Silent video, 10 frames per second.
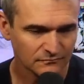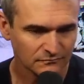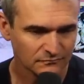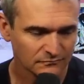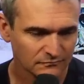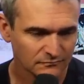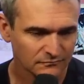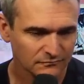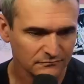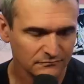
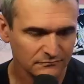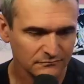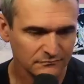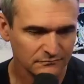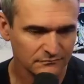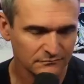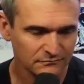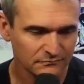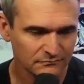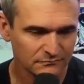
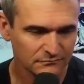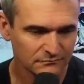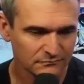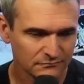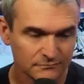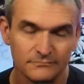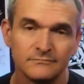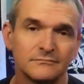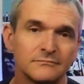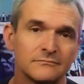
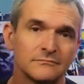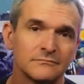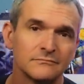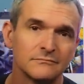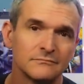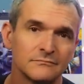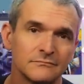(not speaking)